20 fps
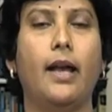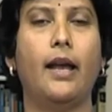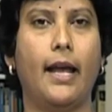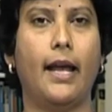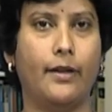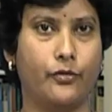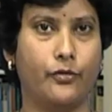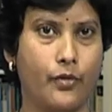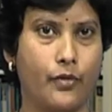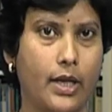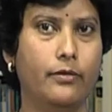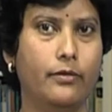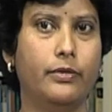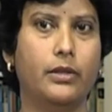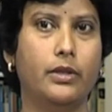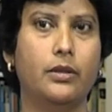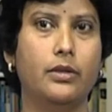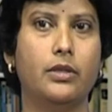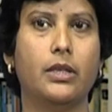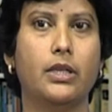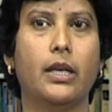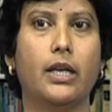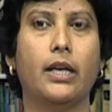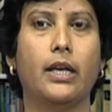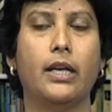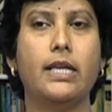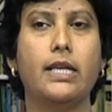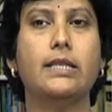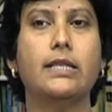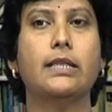and relevant
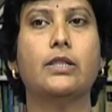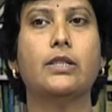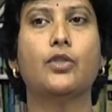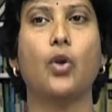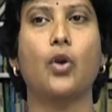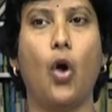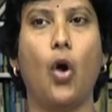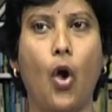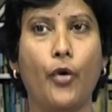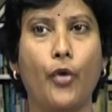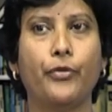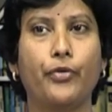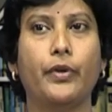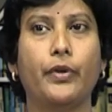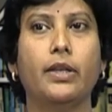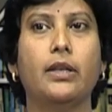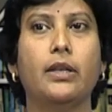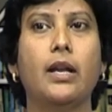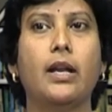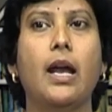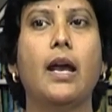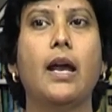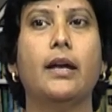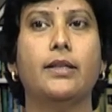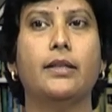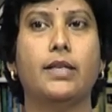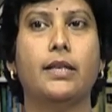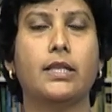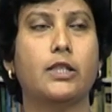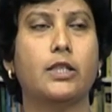is its often
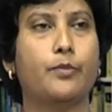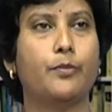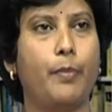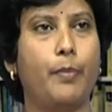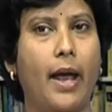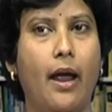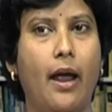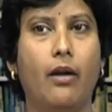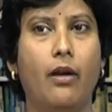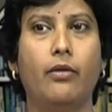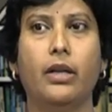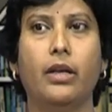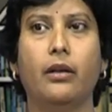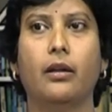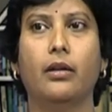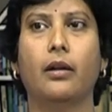despairing